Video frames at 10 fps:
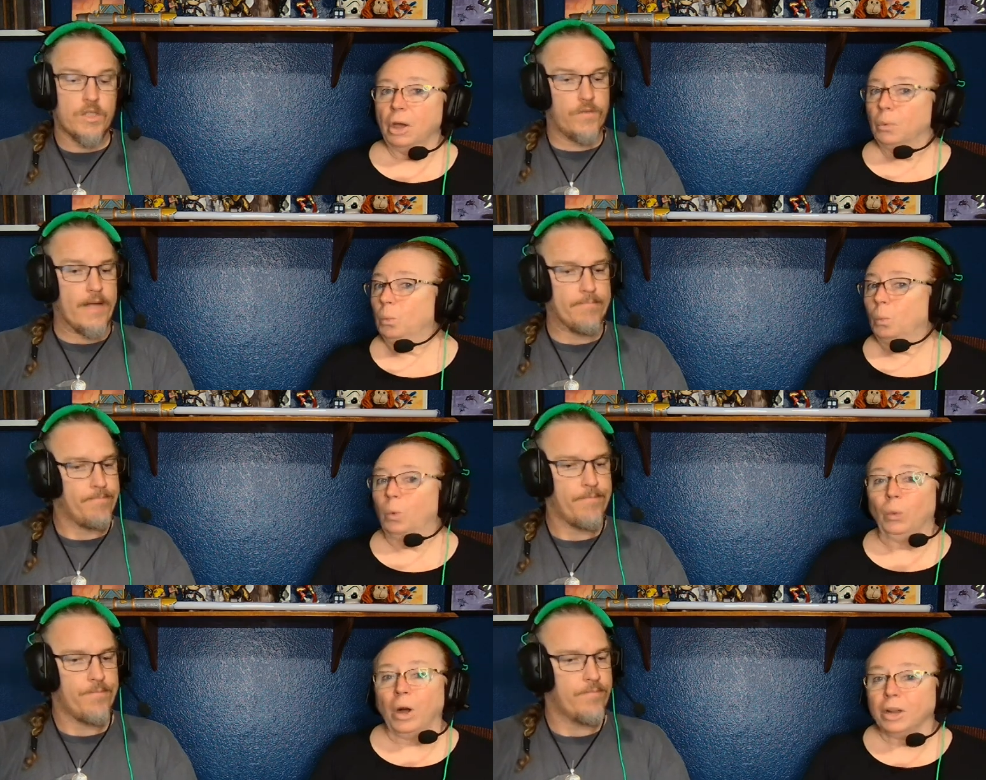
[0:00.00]
Speaker 1: Which is fine.
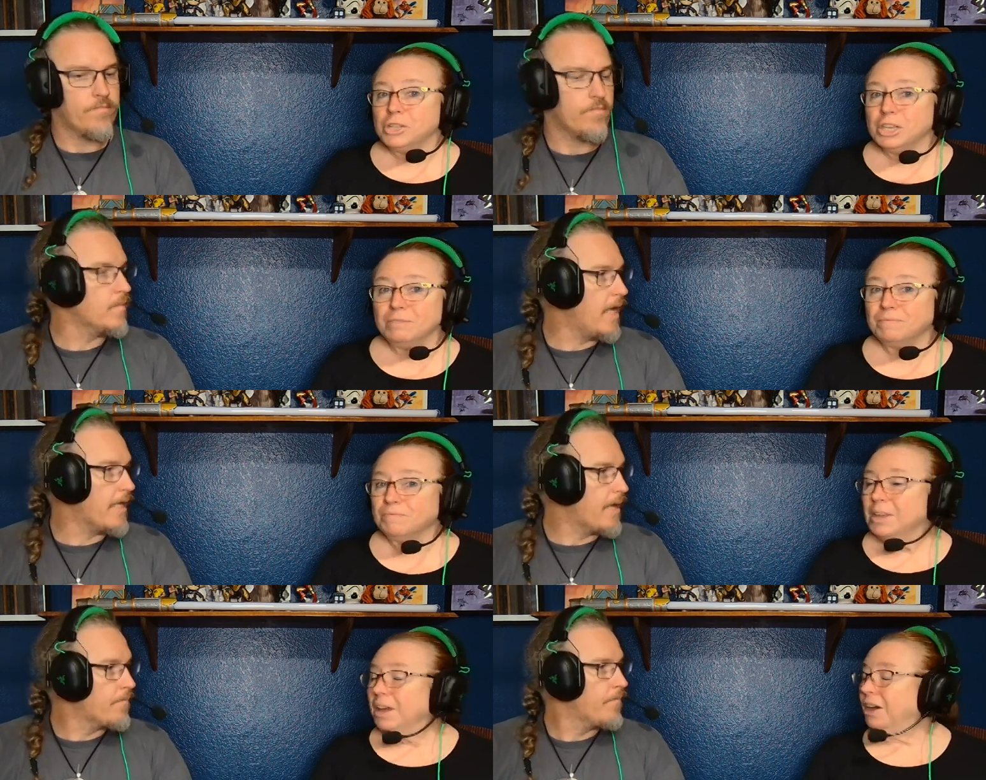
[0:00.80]
We'll watch it. Yeah,
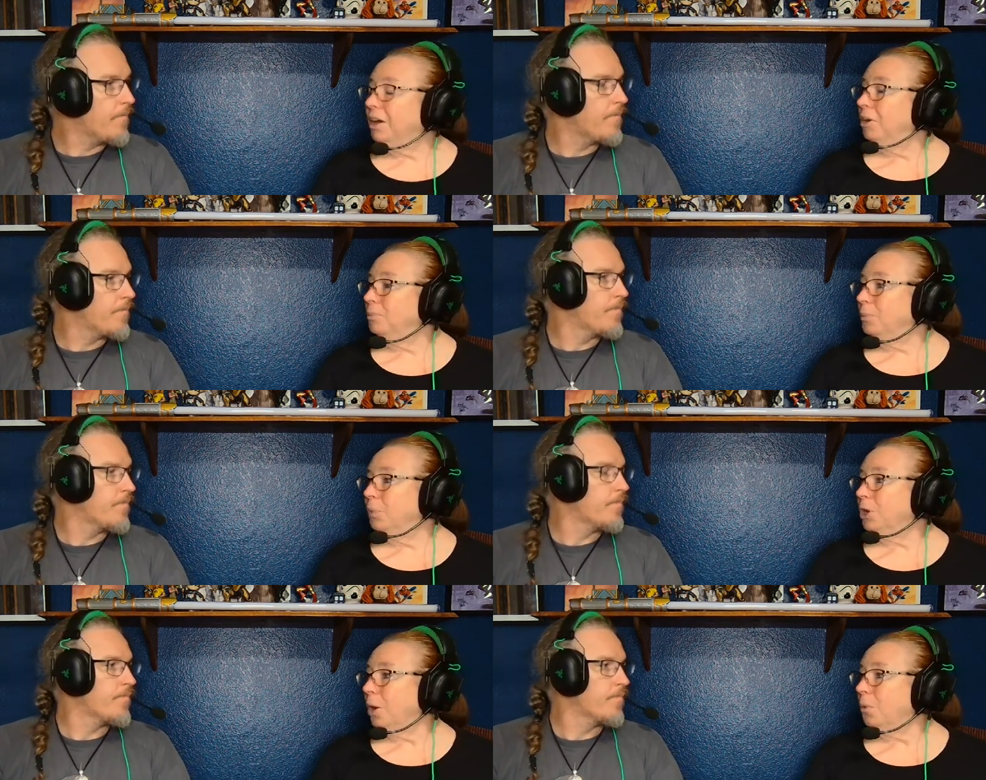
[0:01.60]
yeah. Um,
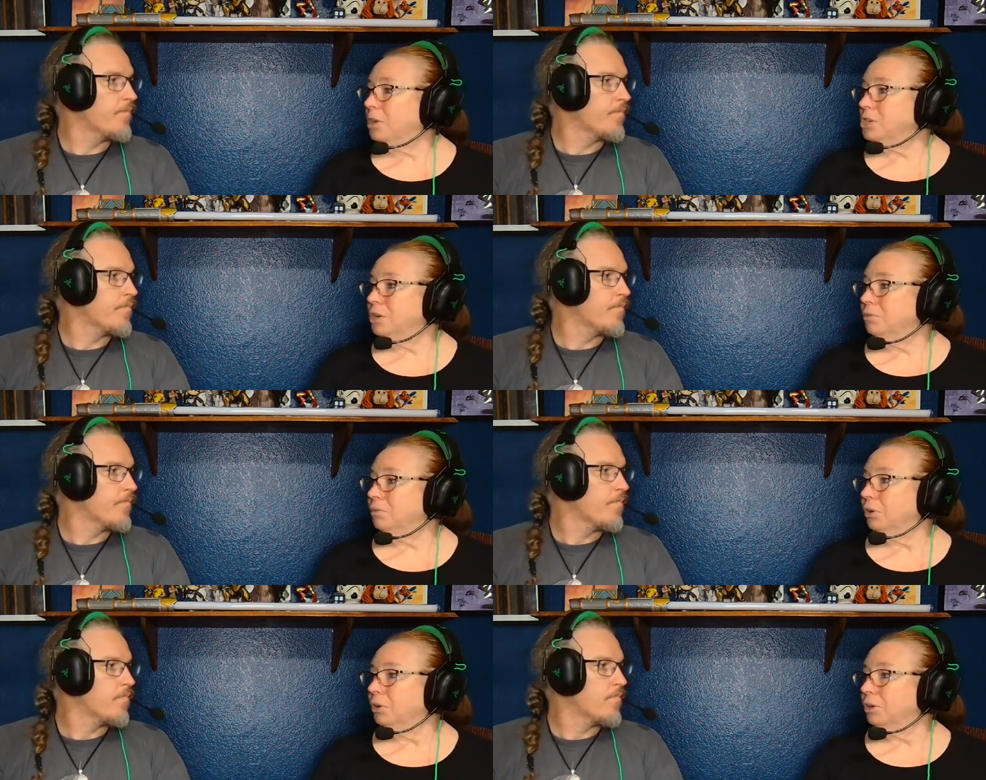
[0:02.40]
we're not watching it
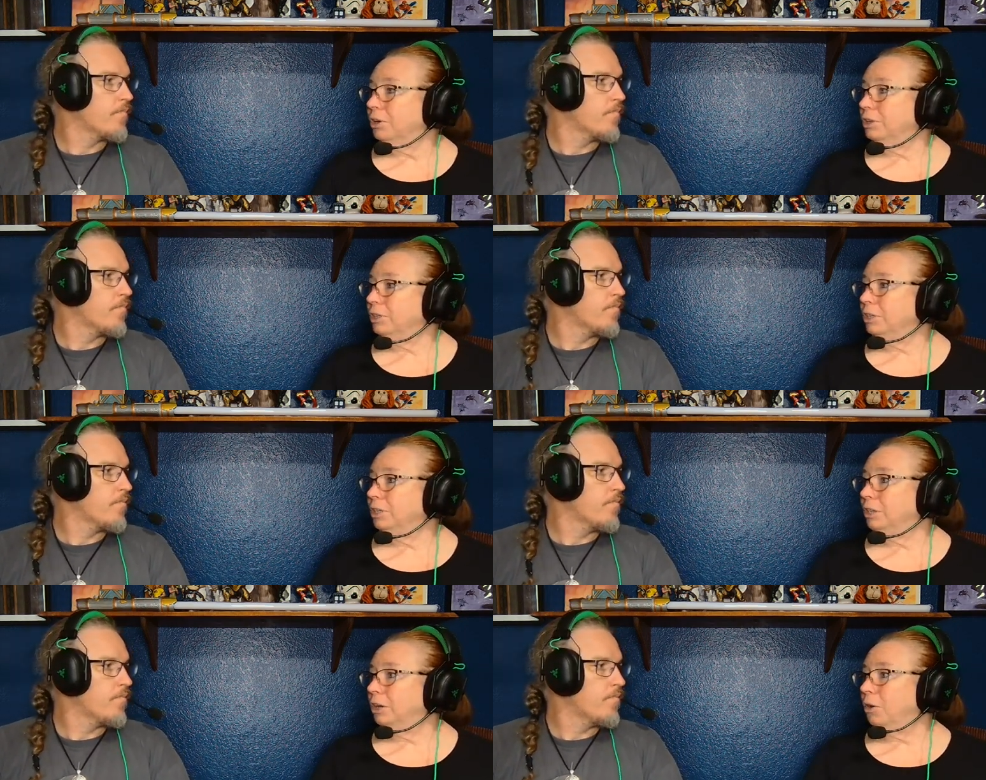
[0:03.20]
for
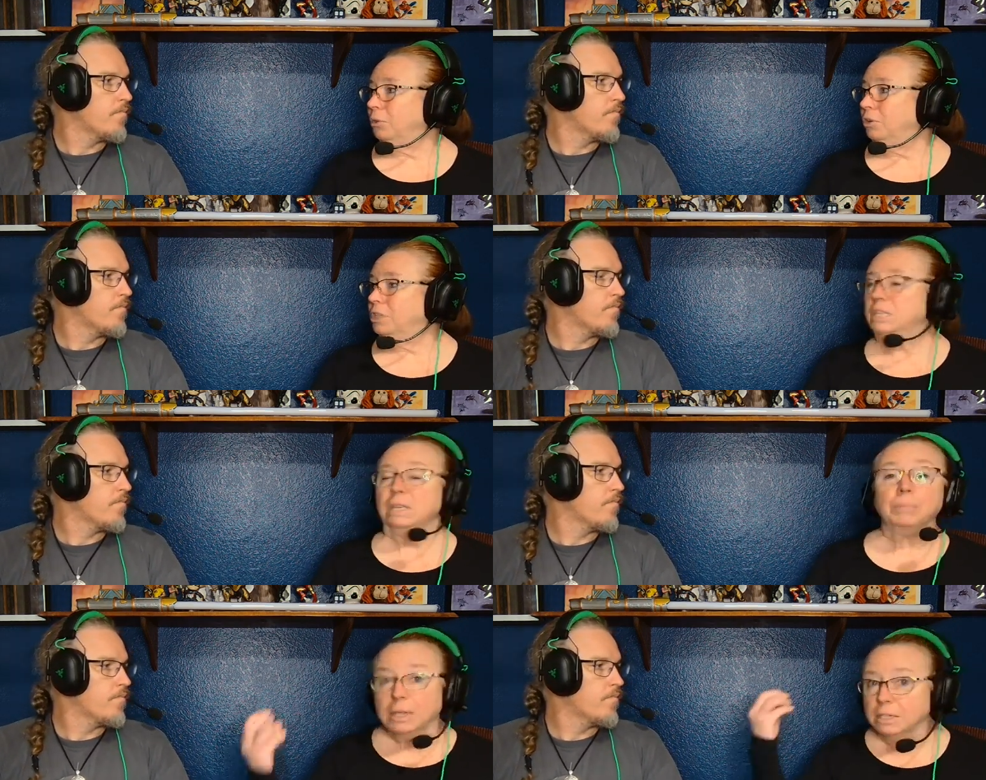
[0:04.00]
you know
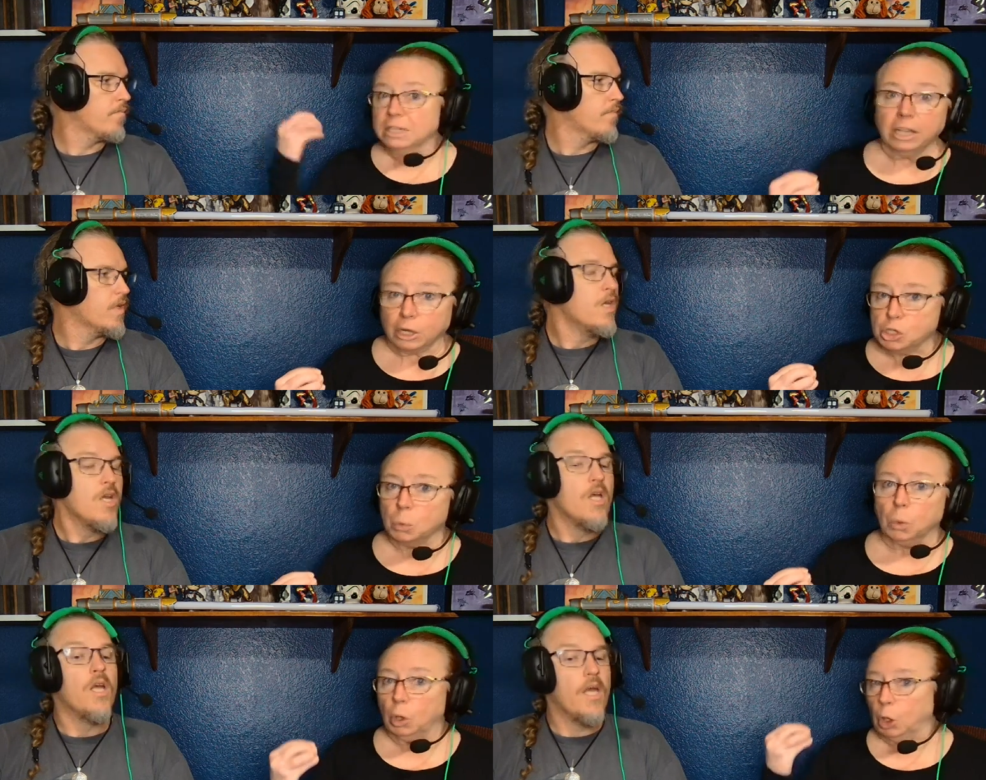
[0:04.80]
deep
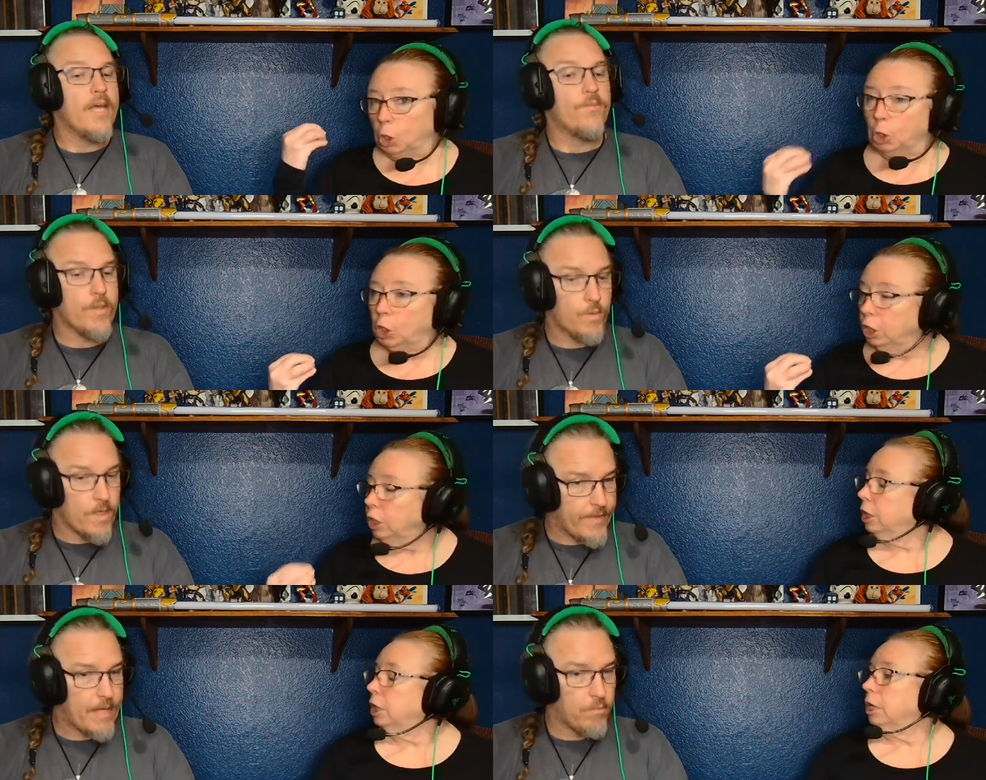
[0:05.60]
intellectual. If
Speaker 2: we
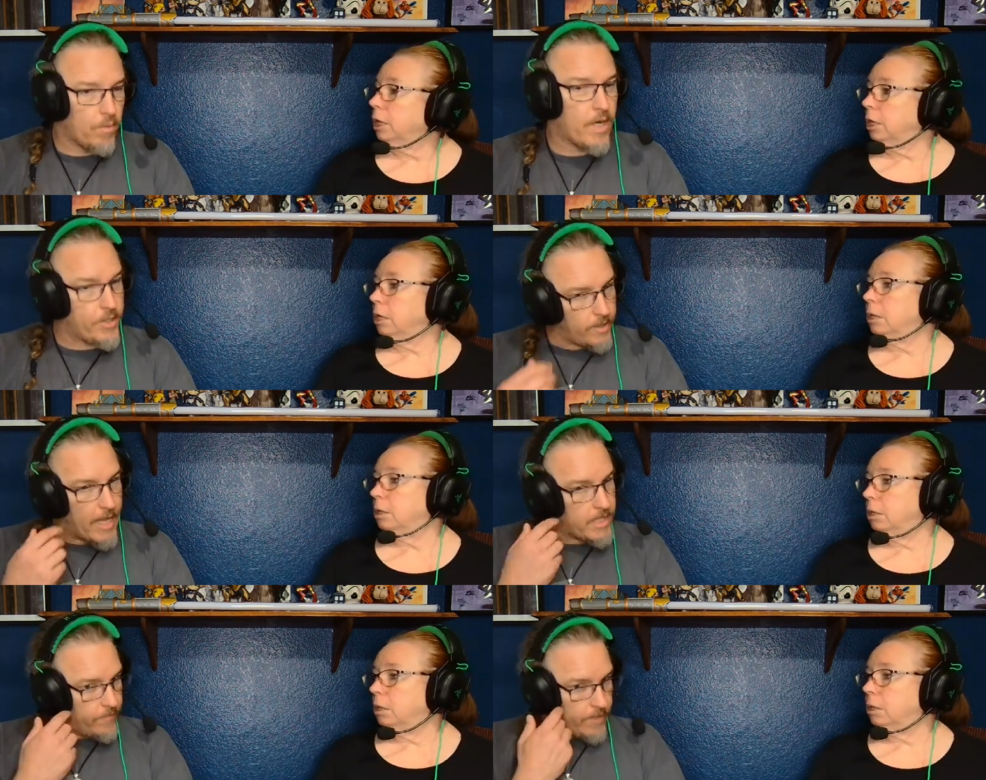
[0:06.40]
want that, we'll watch
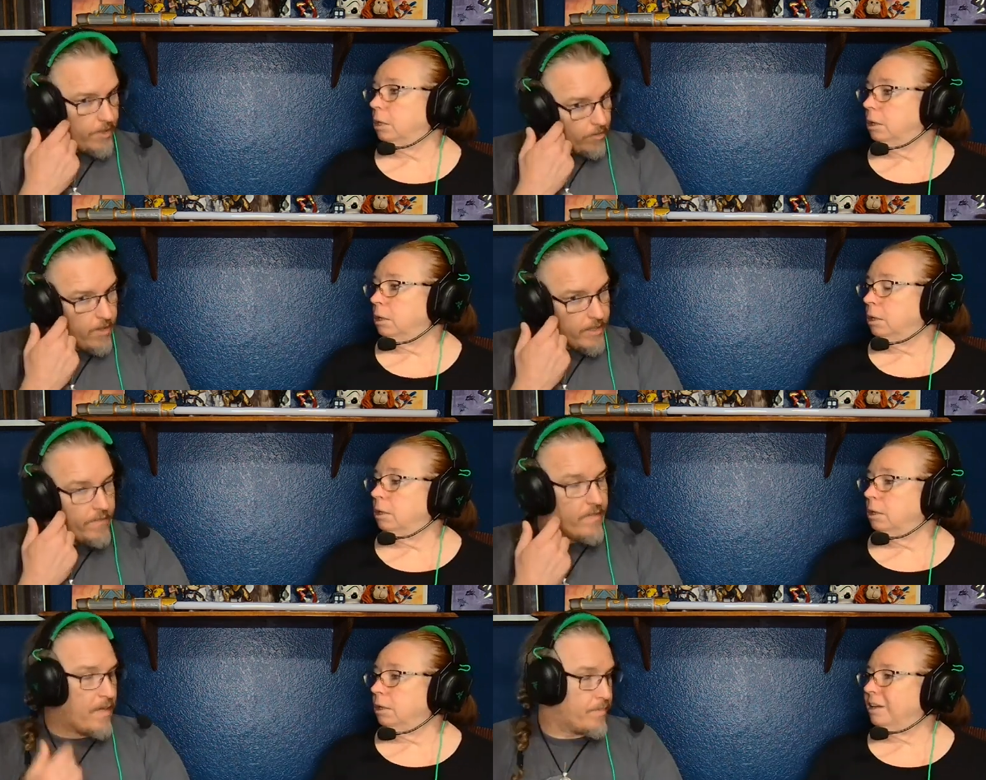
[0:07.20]
Last of Us and cry
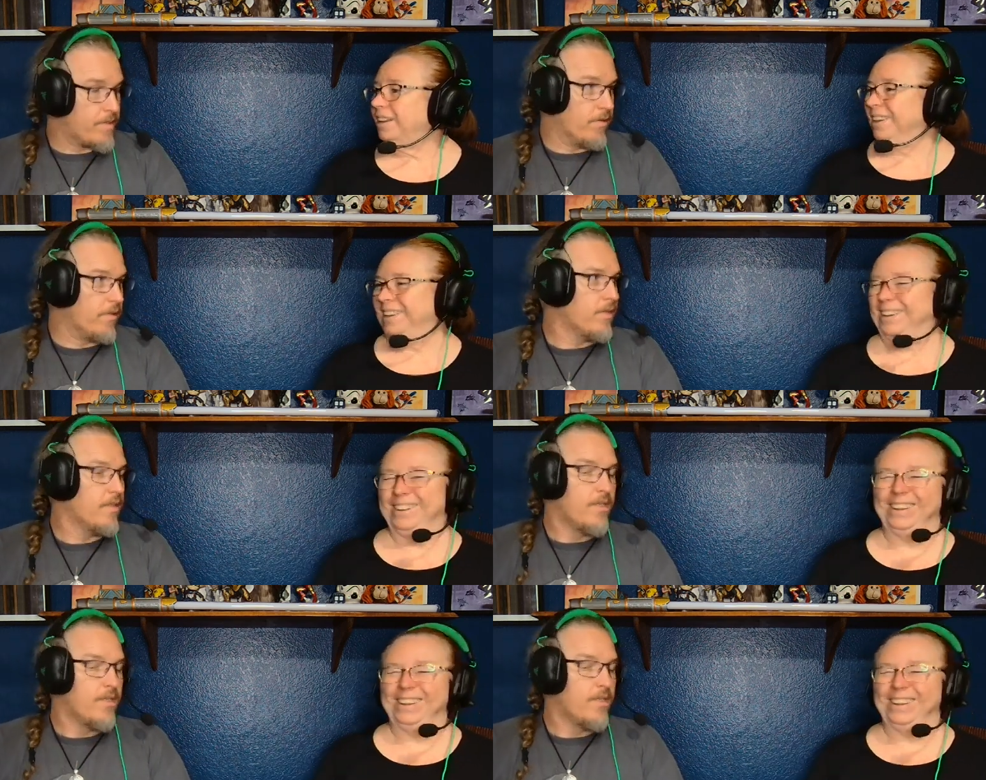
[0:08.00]
every episode.